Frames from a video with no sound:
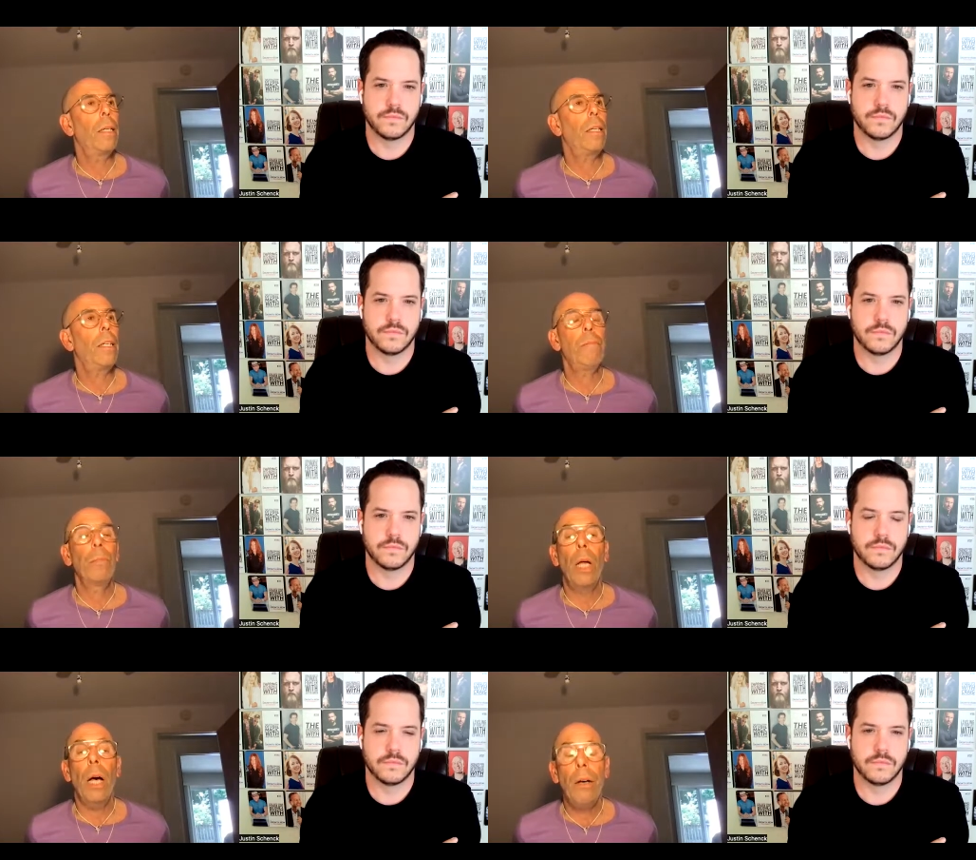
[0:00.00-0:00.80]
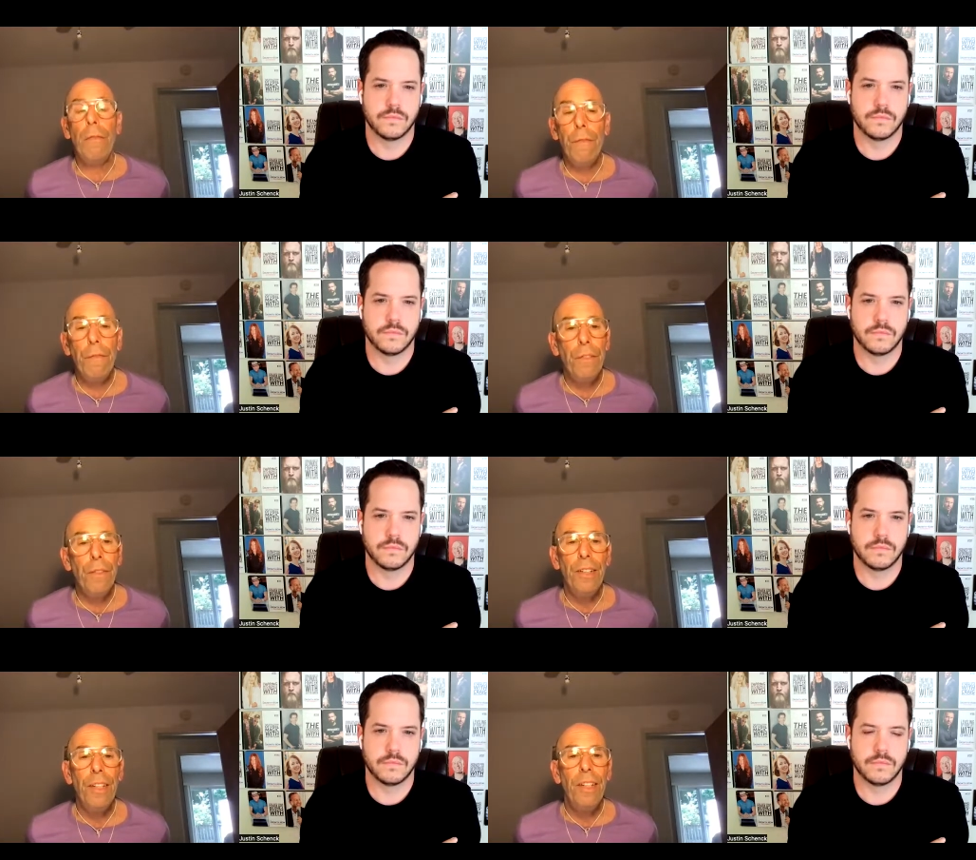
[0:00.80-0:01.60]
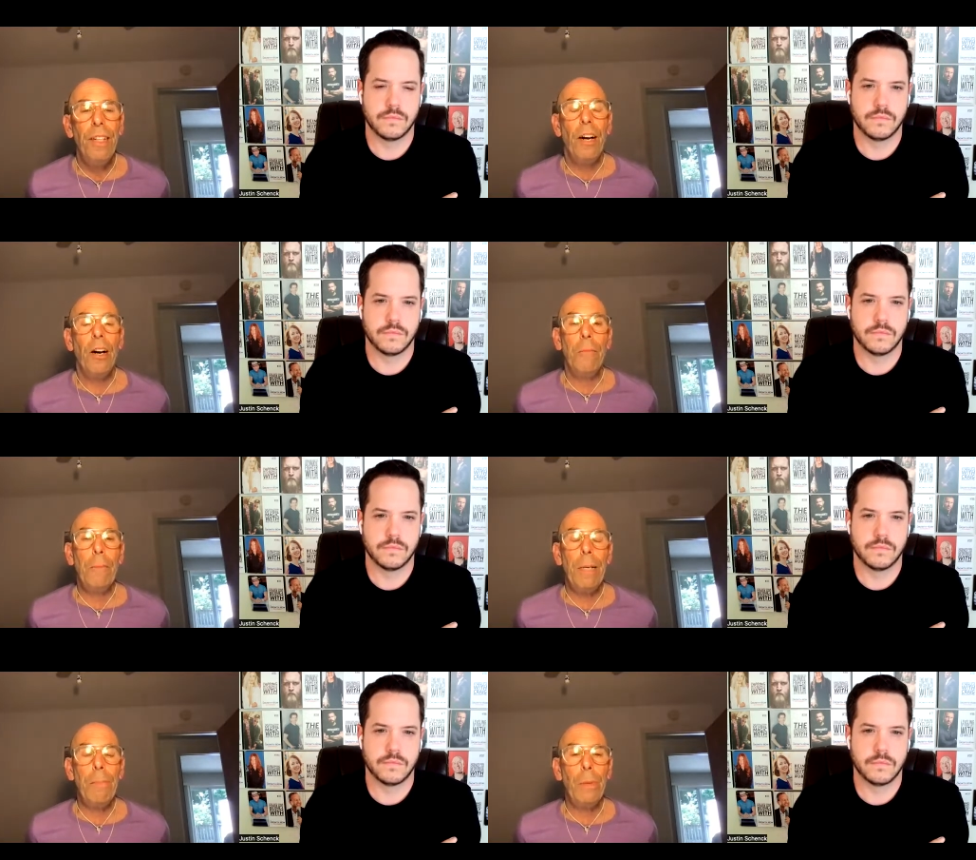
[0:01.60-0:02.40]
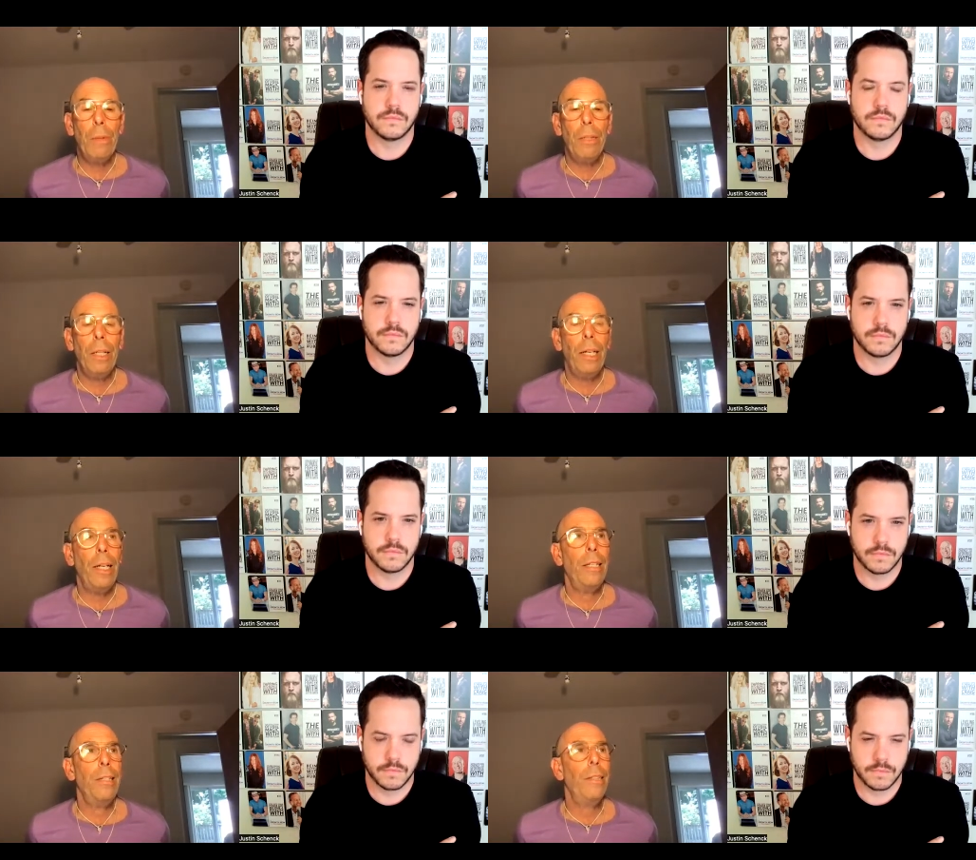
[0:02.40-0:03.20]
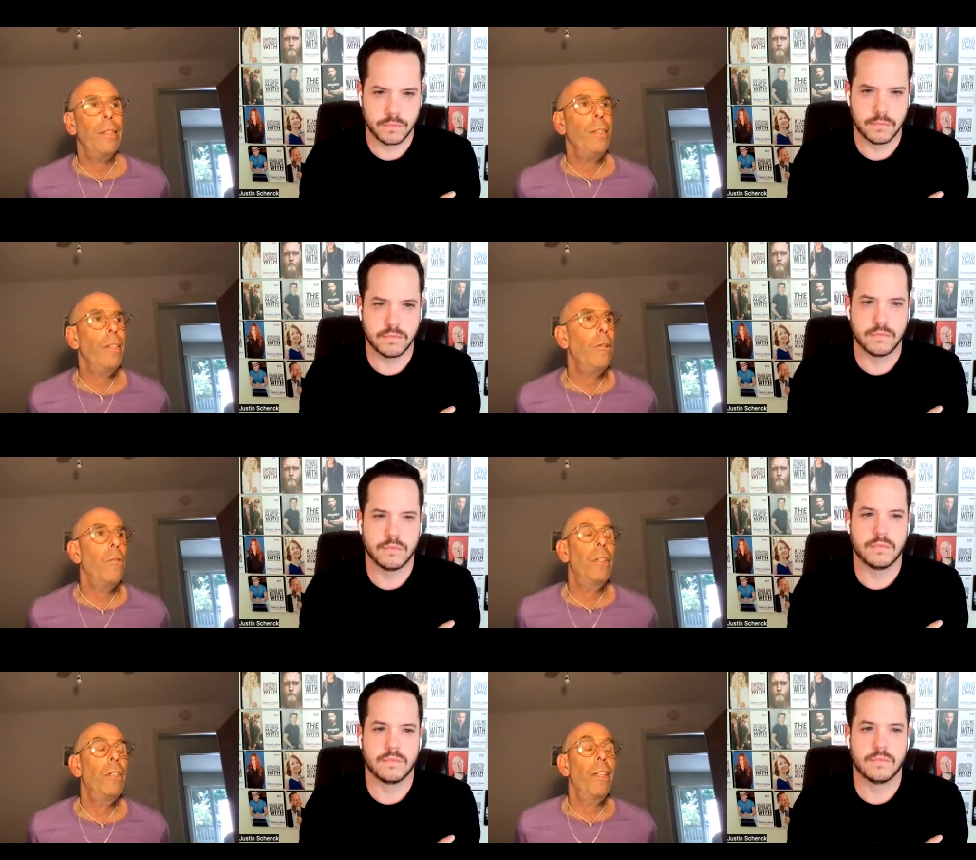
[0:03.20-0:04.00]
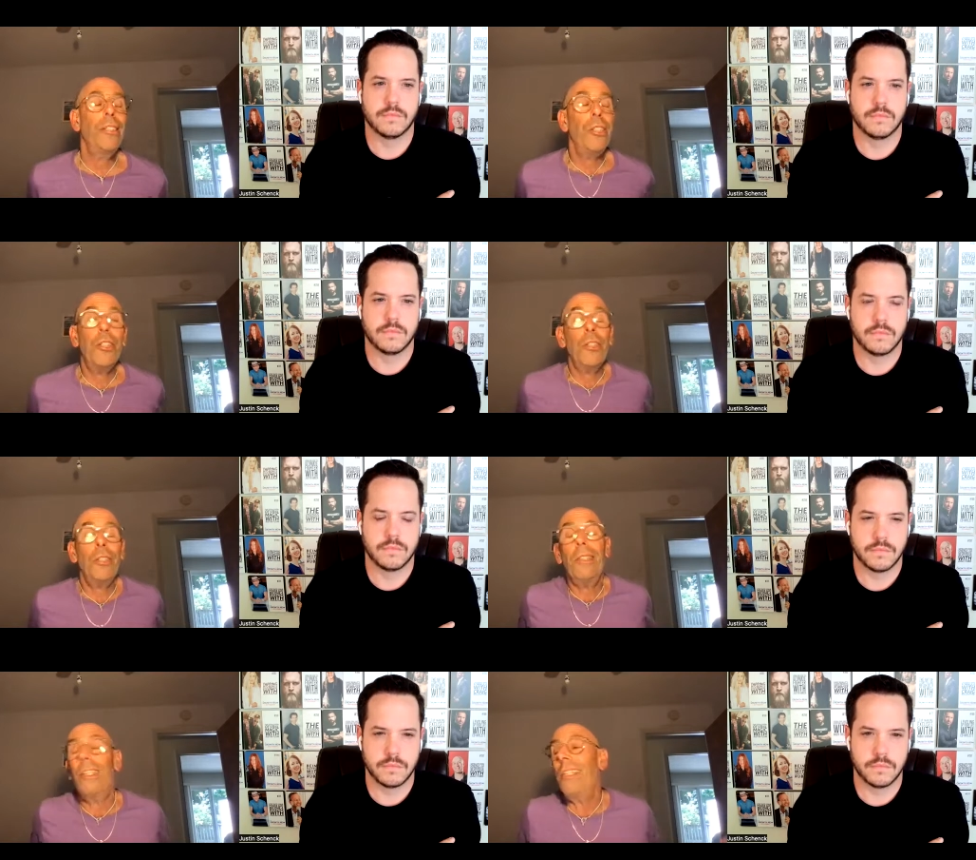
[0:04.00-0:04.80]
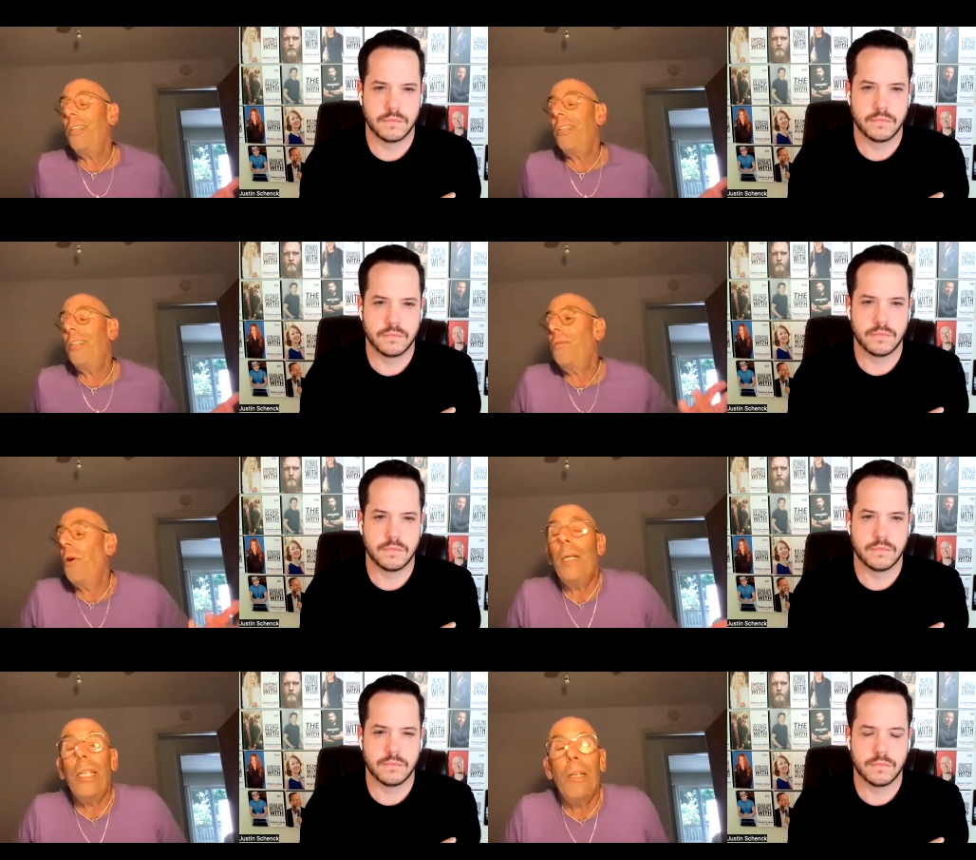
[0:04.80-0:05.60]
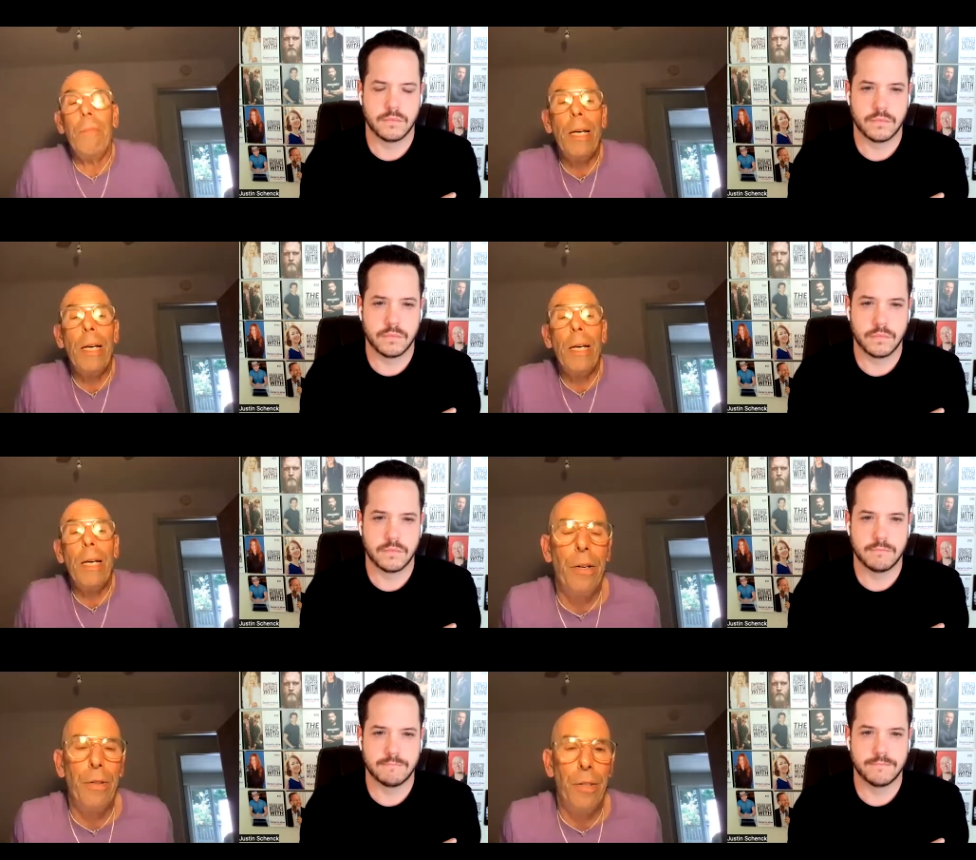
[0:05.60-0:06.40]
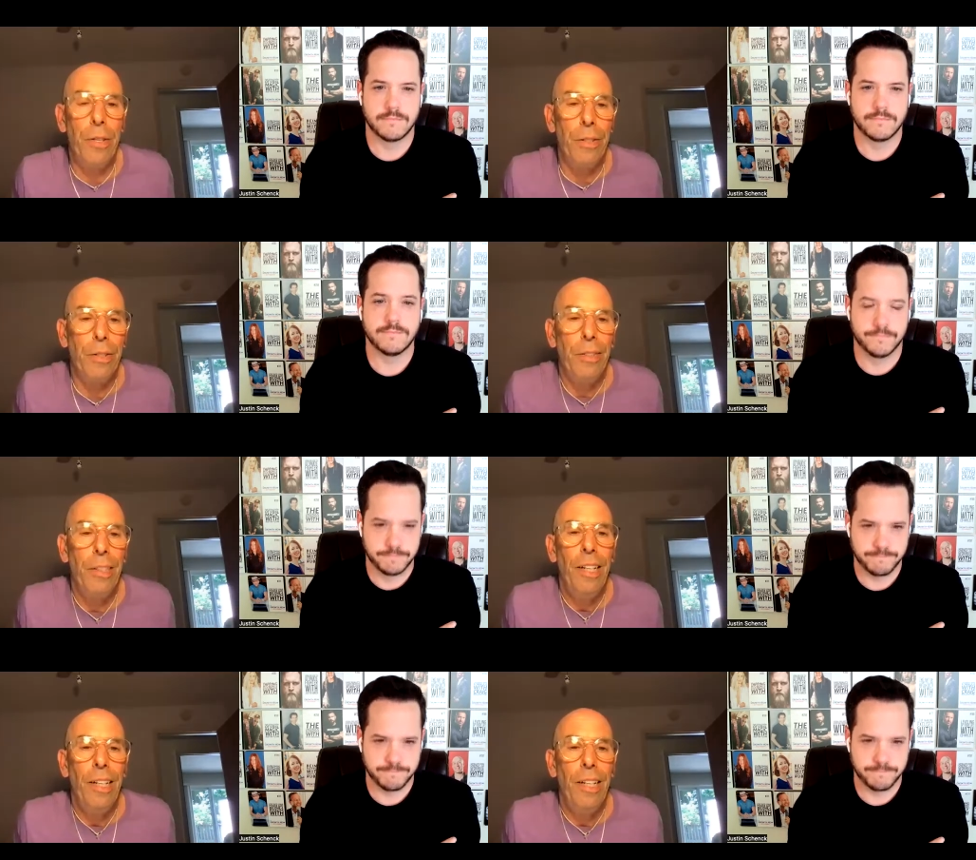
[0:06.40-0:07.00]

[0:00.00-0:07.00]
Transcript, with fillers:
Speaker 1: heap love on people, and you know, she couldn't, you know, nobody can make you feel better than her.